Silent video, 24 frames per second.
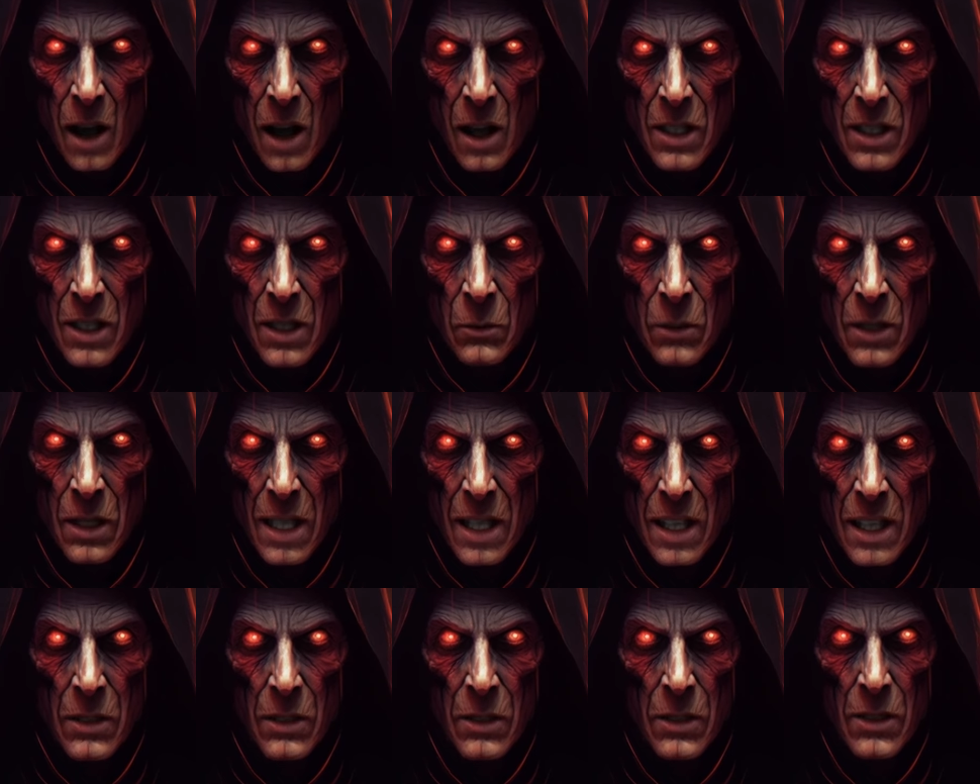
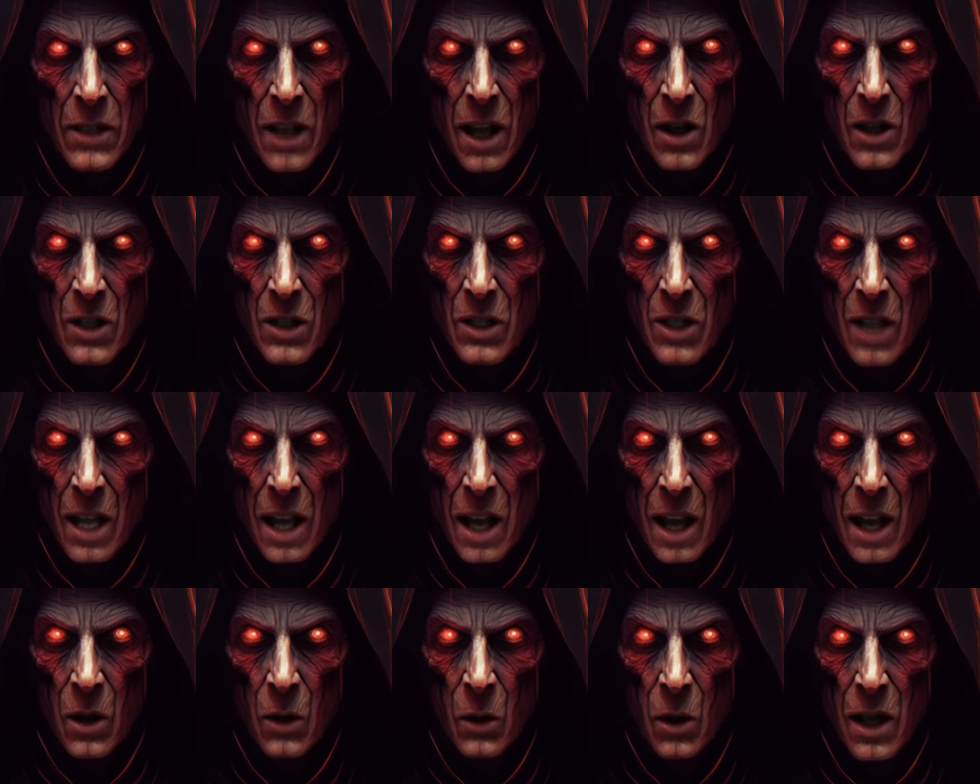Ultimately, the Dark
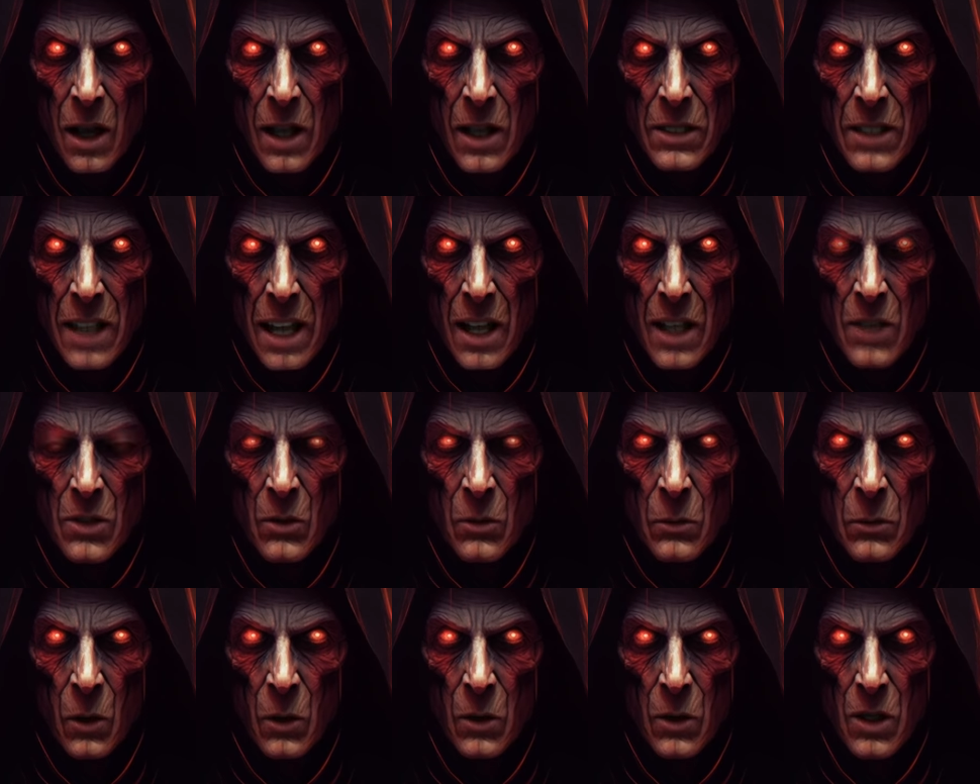Jedi were exiled
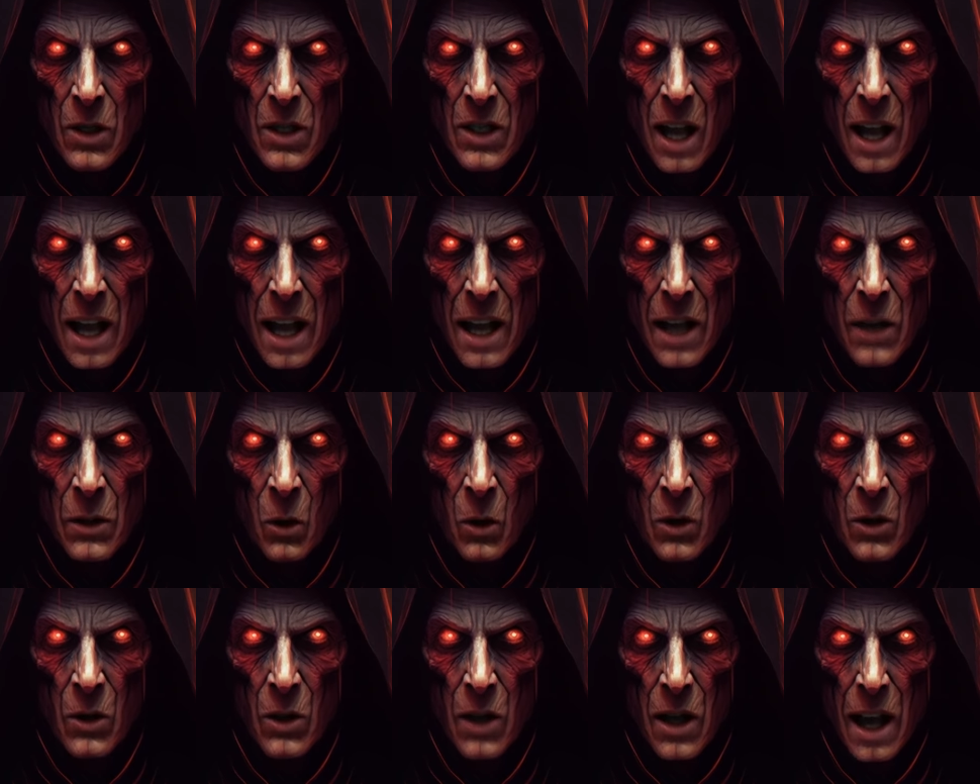from both the Jedi
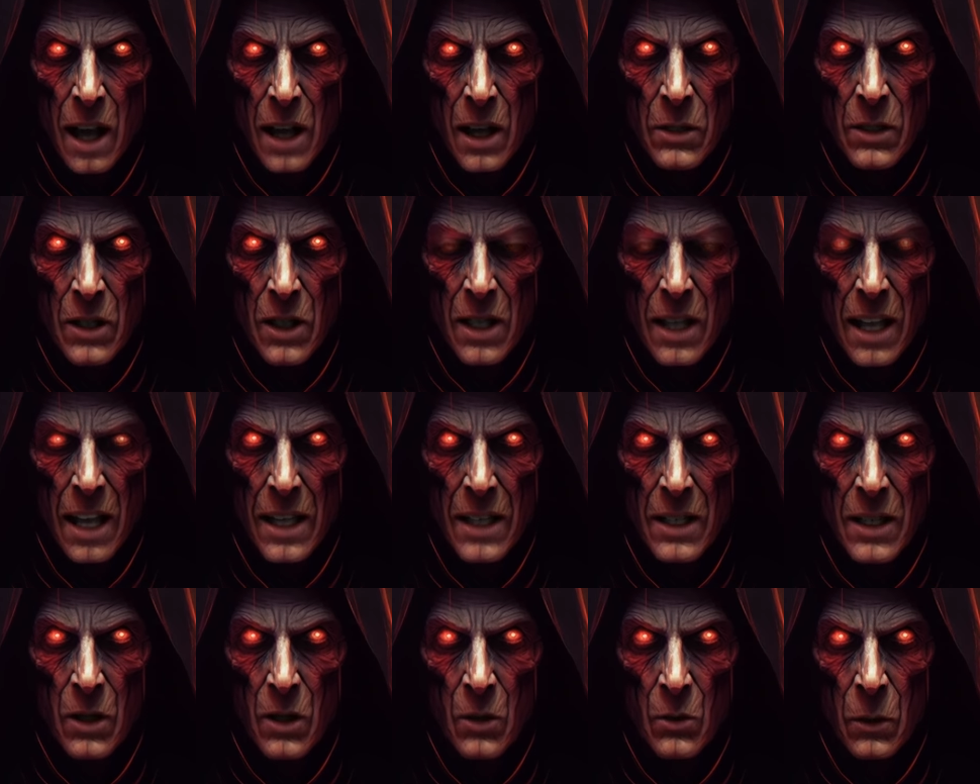Order and the
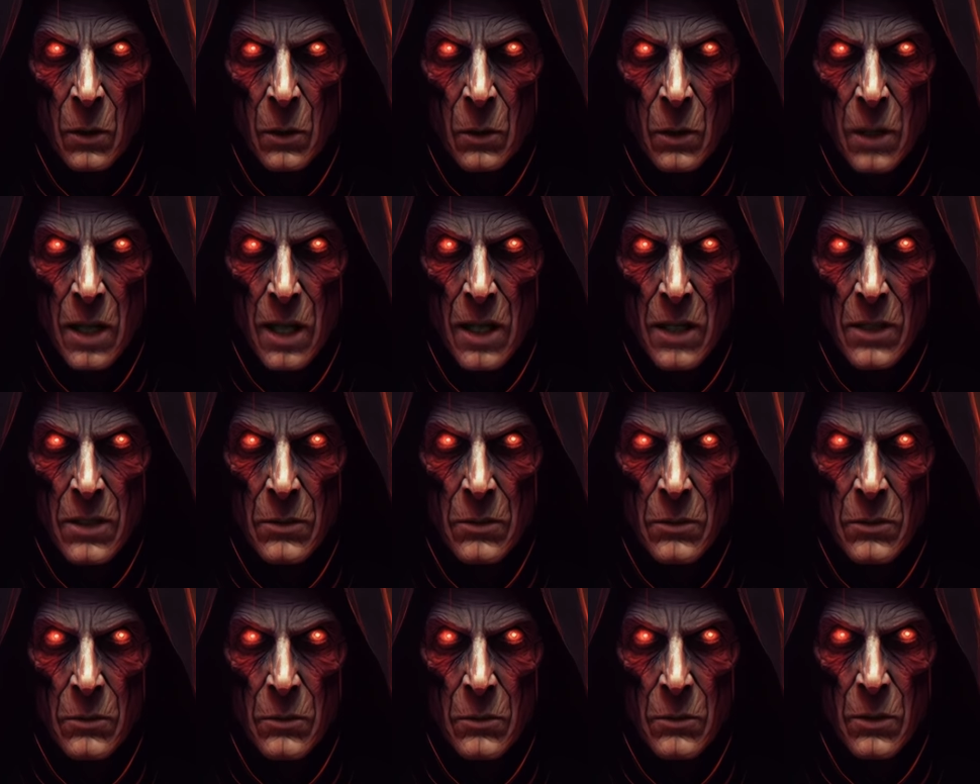Galactic Republic.
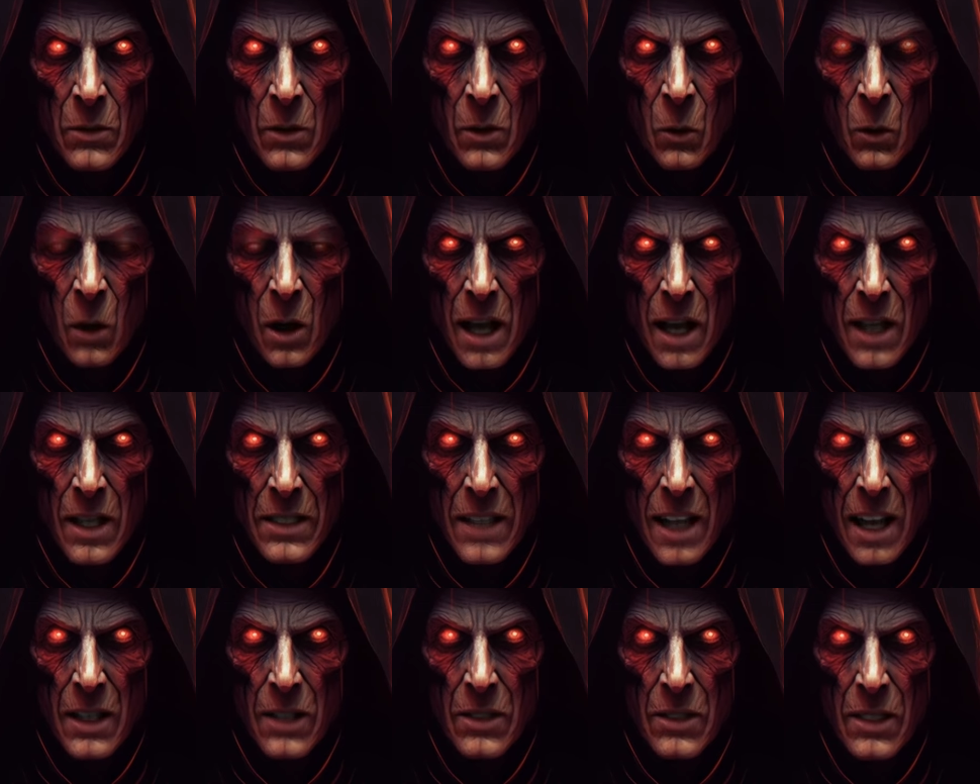We
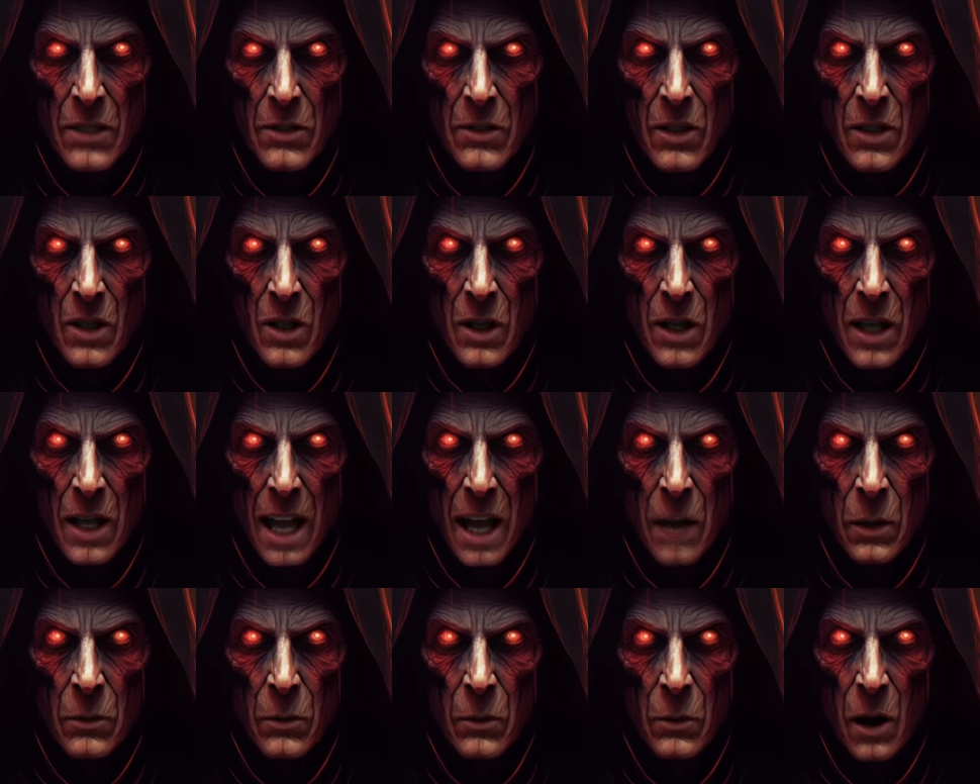exiles eventually
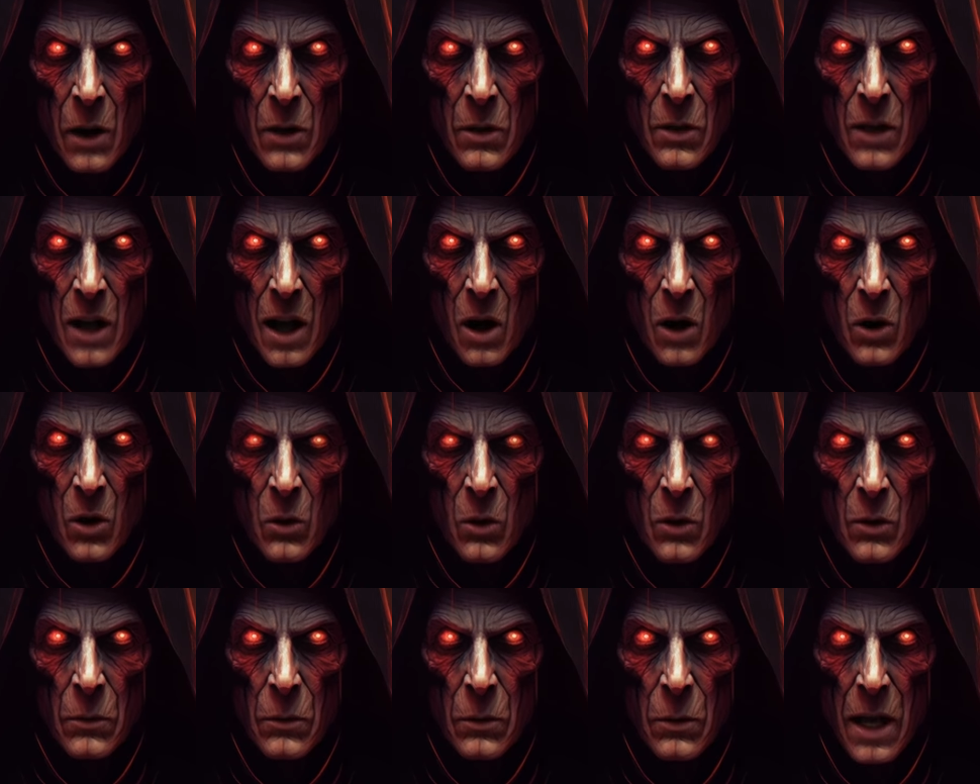came upon the Outer
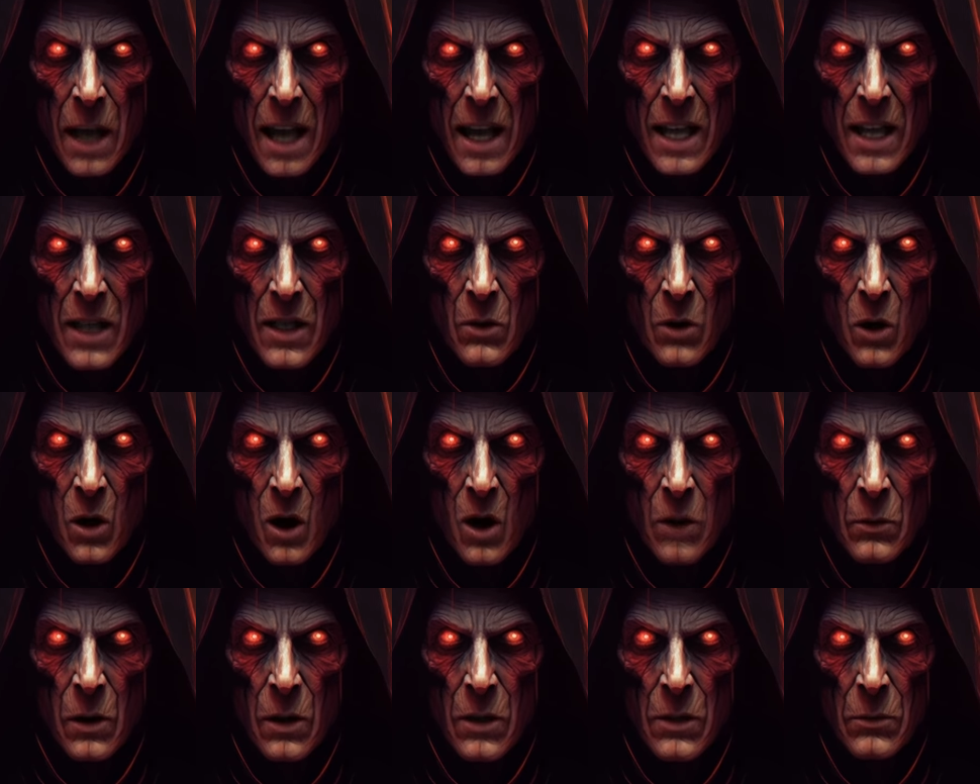Rim planet of
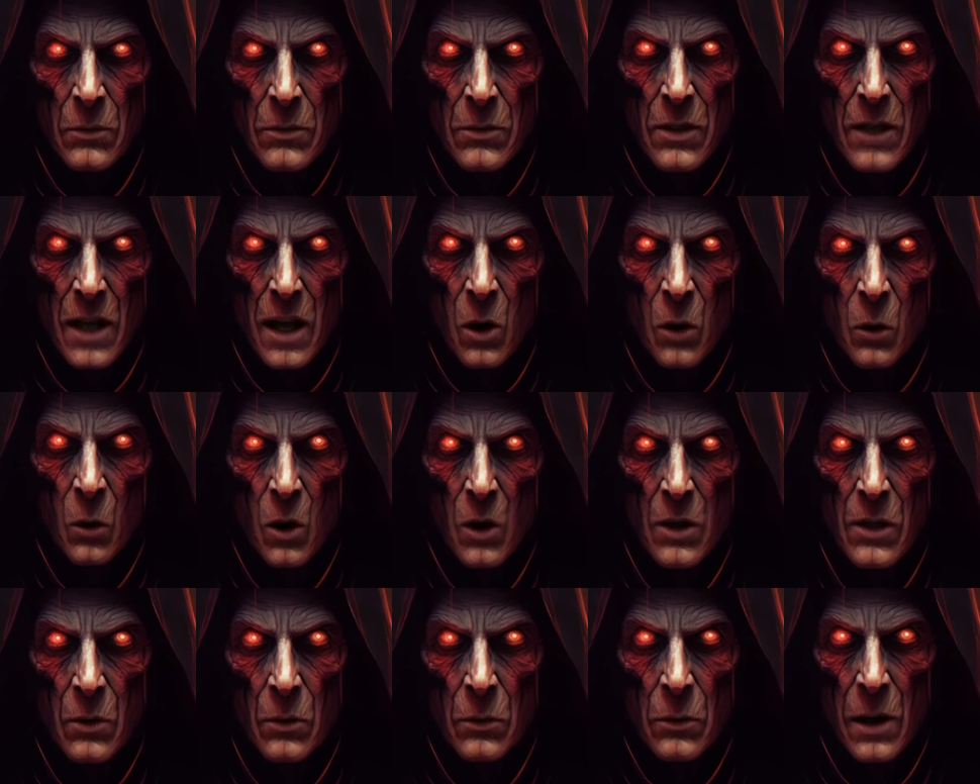Korriban,
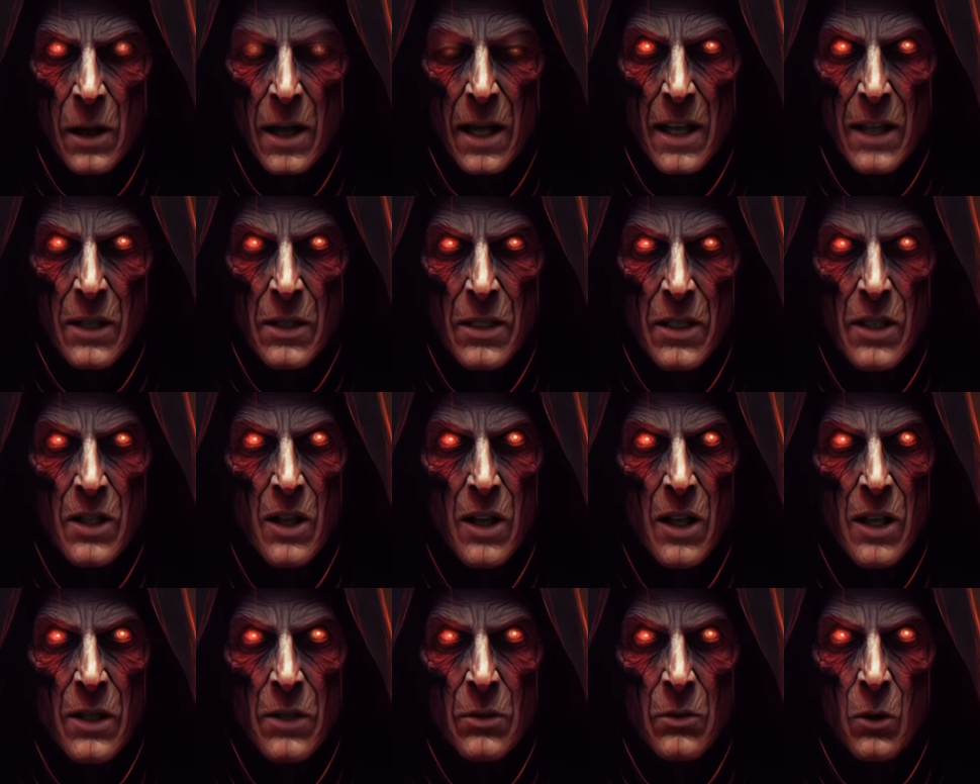where they met an
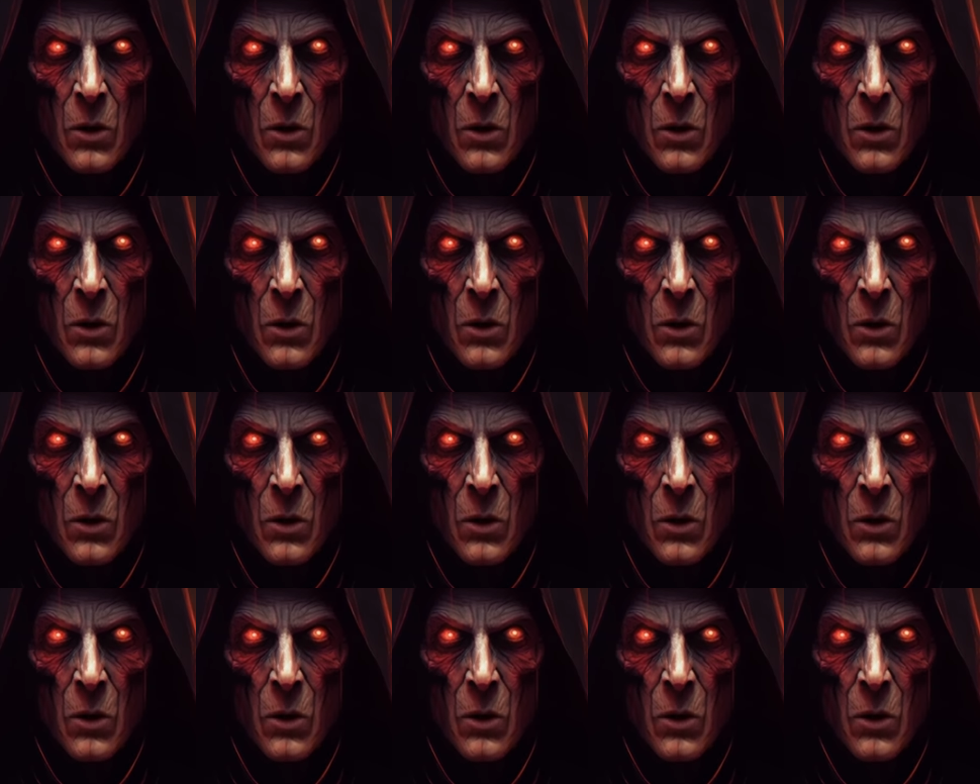indigenous